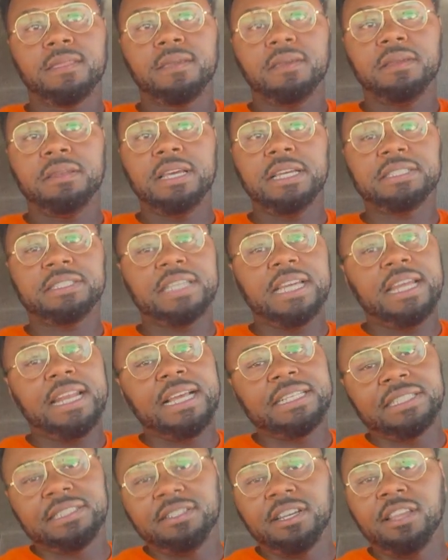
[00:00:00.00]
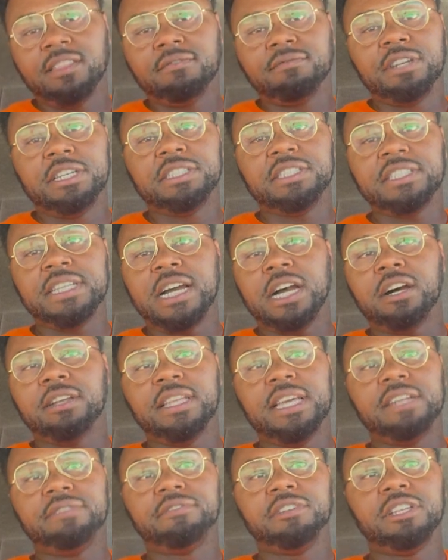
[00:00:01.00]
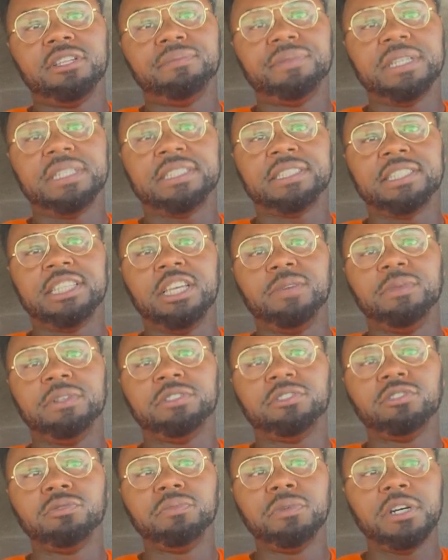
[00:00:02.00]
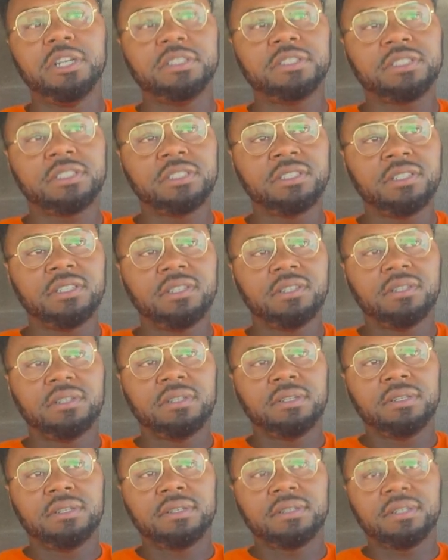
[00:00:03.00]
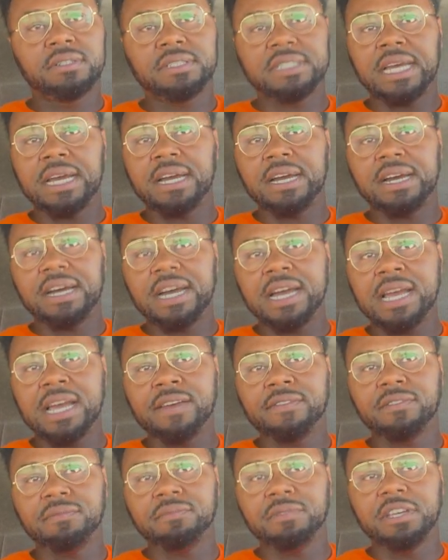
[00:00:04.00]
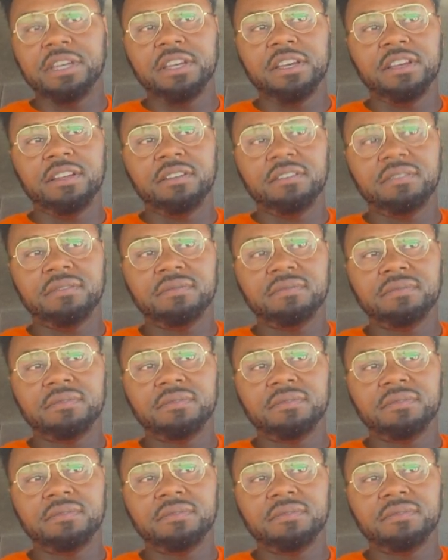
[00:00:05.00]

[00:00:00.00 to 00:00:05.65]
And that's another reason y'all ain't really been seeing me too much. Because I haven't been...